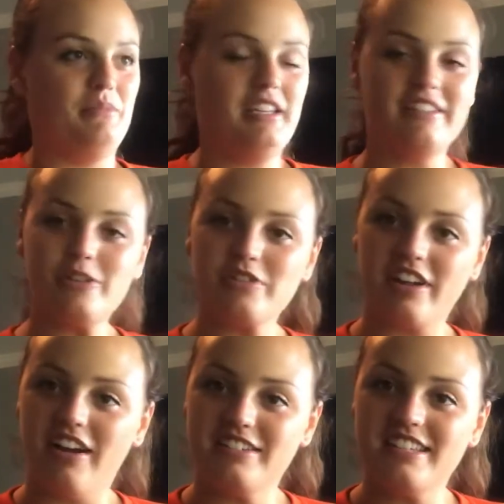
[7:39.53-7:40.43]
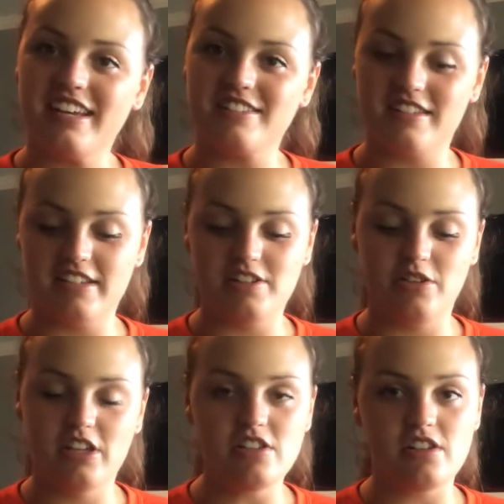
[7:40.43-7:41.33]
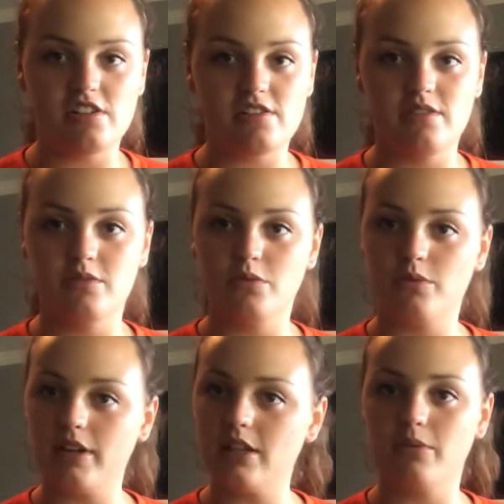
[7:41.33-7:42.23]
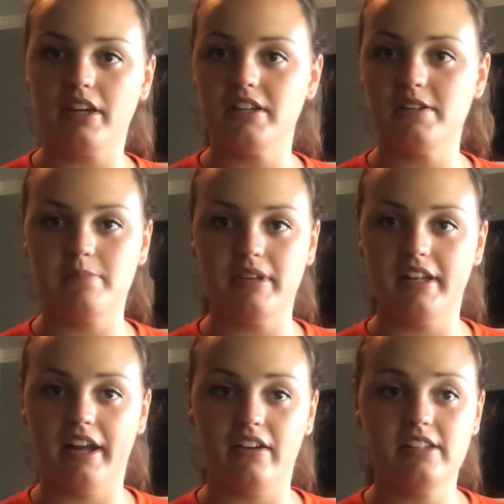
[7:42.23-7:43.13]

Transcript: He knows the context of this, so he's just really ready to spit it out.